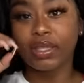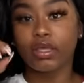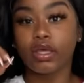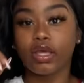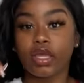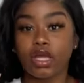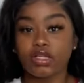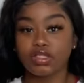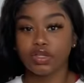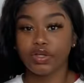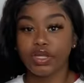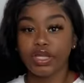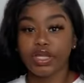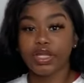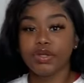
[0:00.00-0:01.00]
Yeah, so
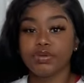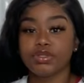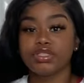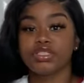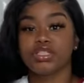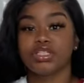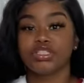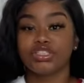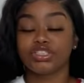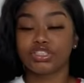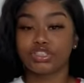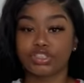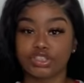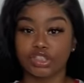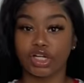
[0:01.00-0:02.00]
here is this
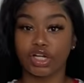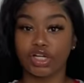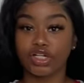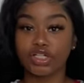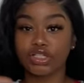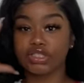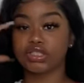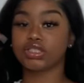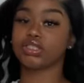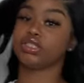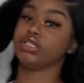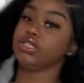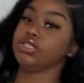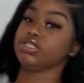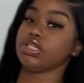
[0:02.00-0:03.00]
shirt.
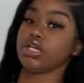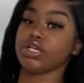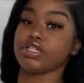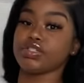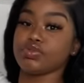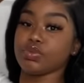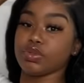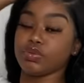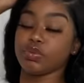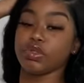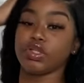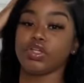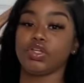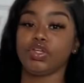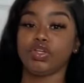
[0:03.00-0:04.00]
This shirt is really,
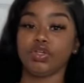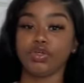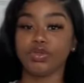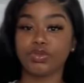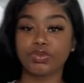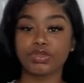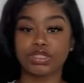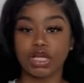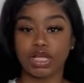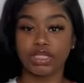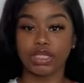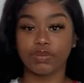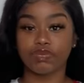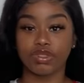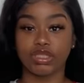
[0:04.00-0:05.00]
really cute. I
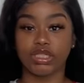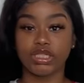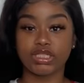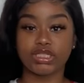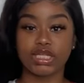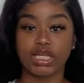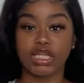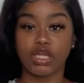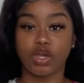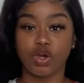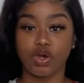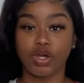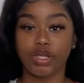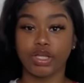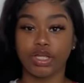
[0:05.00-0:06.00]
love the detailing
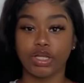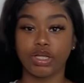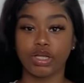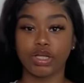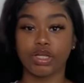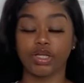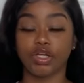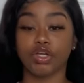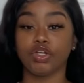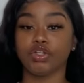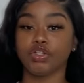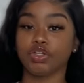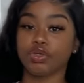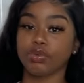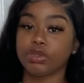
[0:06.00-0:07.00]
on here.
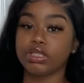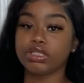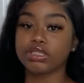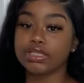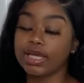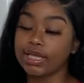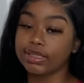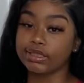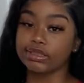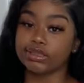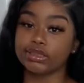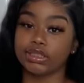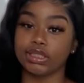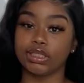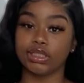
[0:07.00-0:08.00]
You can really style
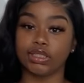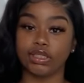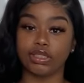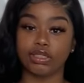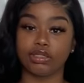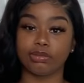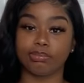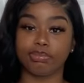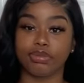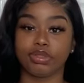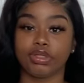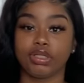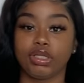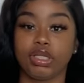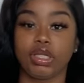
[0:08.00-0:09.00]
this up.
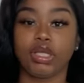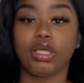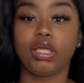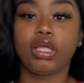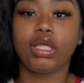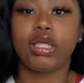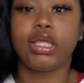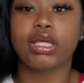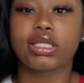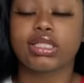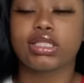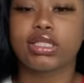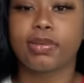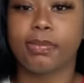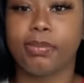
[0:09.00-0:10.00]

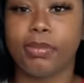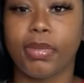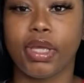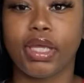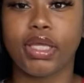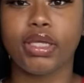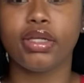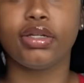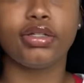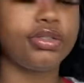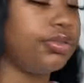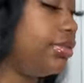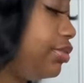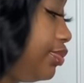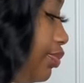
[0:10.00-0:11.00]
Yes, ma'am.